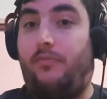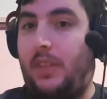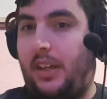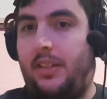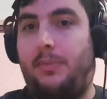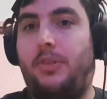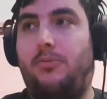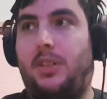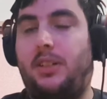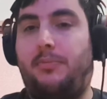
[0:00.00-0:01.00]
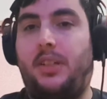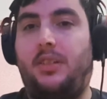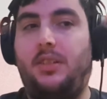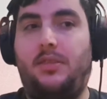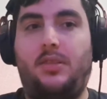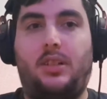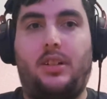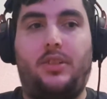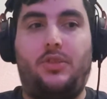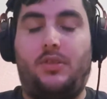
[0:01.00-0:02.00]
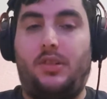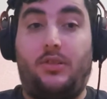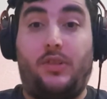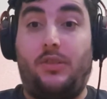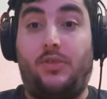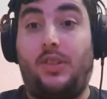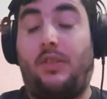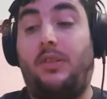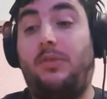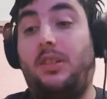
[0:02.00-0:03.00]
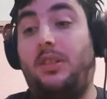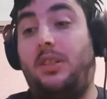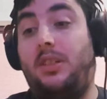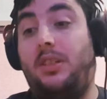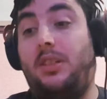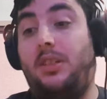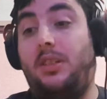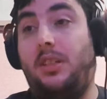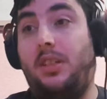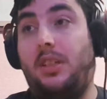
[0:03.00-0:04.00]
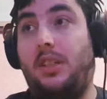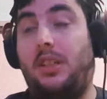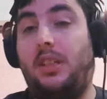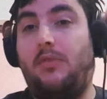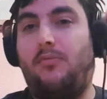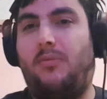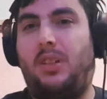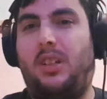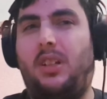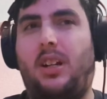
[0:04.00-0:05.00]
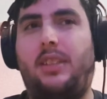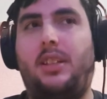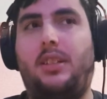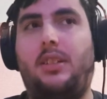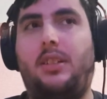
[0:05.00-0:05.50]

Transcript: as per my opinion, you can agree or disagree with it, is I think